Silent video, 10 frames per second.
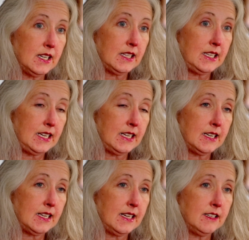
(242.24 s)
on leading
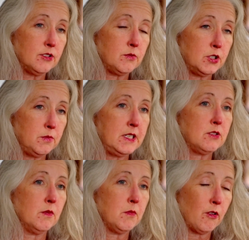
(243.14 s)
indicators, which
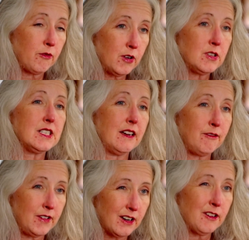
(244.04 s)
means we're more focused on
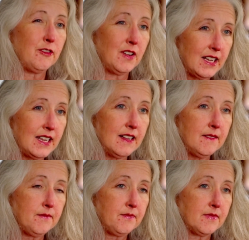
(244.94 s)
verifying
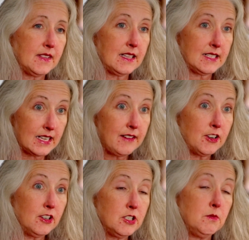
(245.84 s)
that
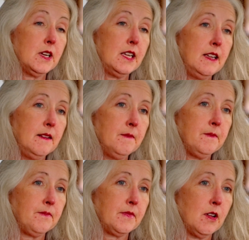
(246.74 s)
safeguards are working,
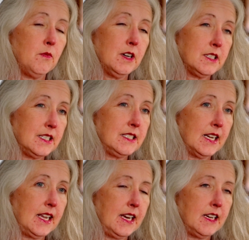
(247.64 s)
whereas a
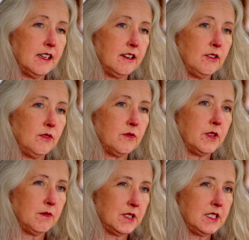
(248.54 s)
decade ago,
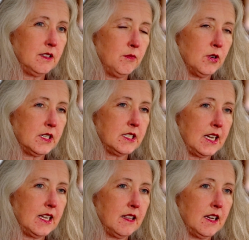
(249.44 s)
there was still more
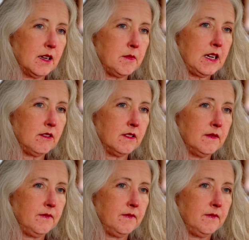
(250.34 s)
dialogue about